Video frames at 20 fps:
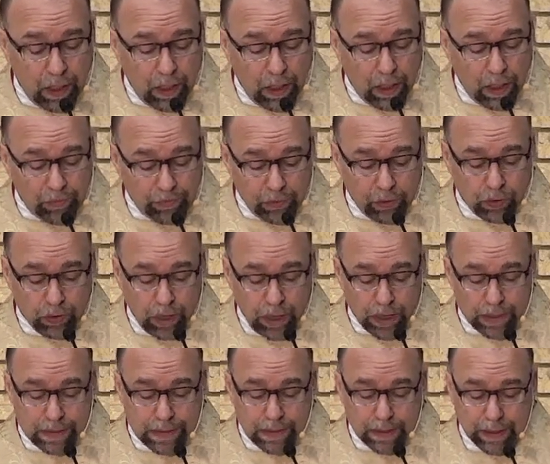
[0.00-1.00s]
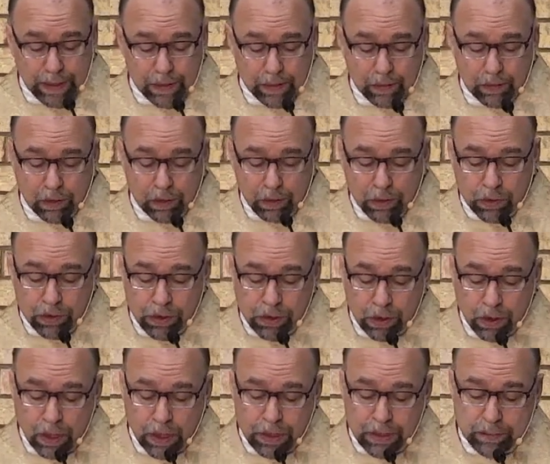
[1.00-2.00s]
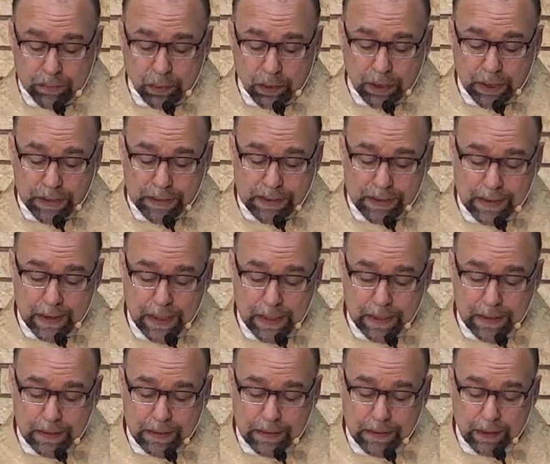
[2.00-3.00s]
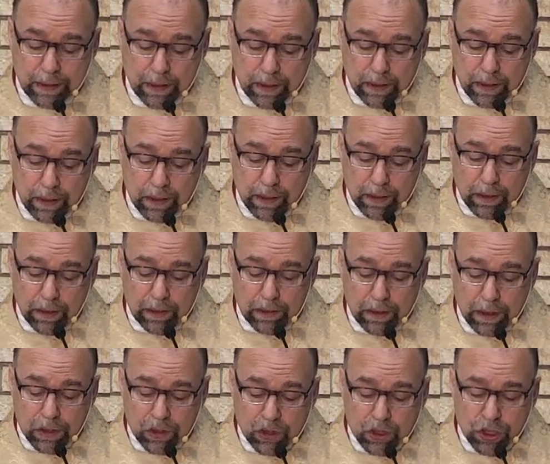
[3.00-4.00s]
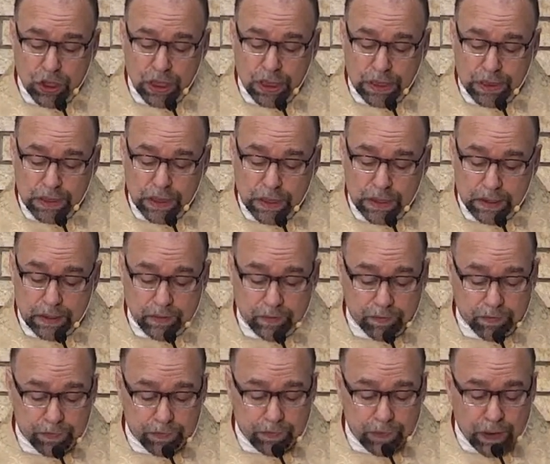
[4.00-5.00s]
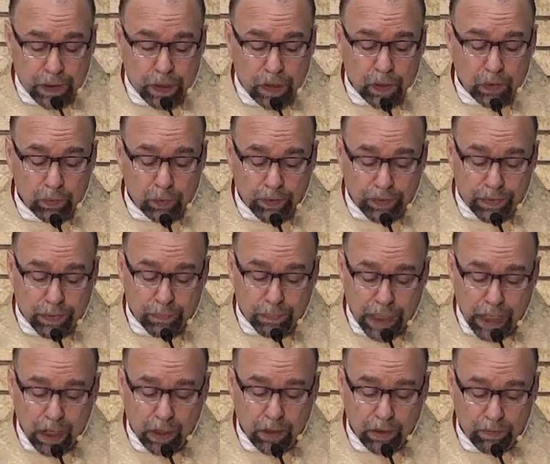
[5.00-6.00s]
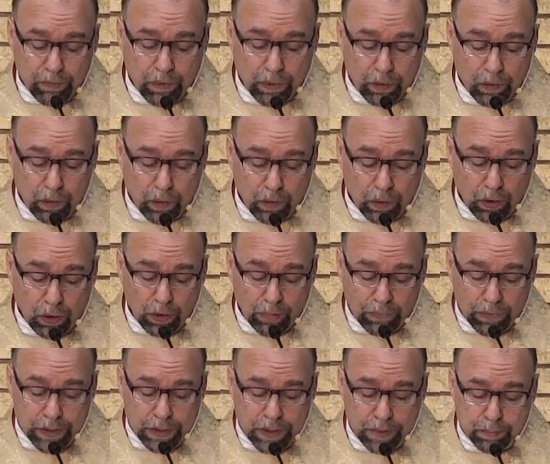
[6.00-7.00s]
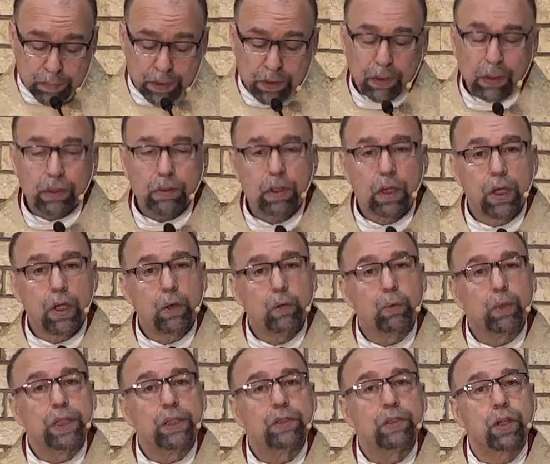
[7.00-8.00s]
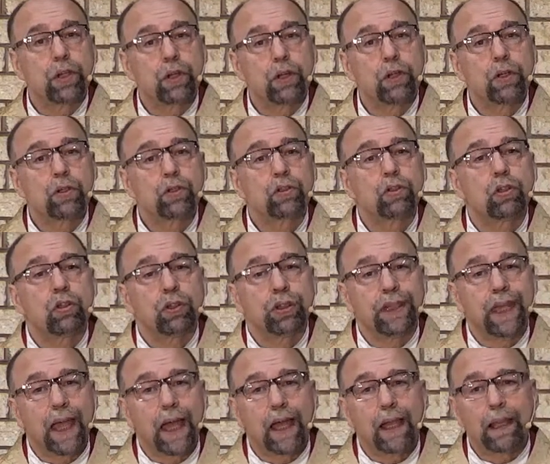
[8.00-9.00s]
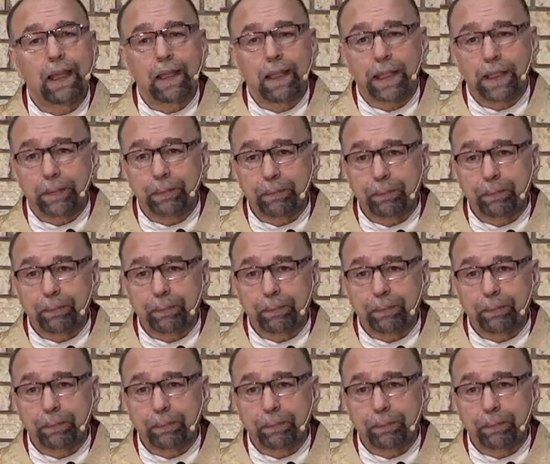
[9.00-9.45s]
A few lines later in Luke's gospel, it says, then Jesus, filled with the power of the Spirit, returned to Galilee.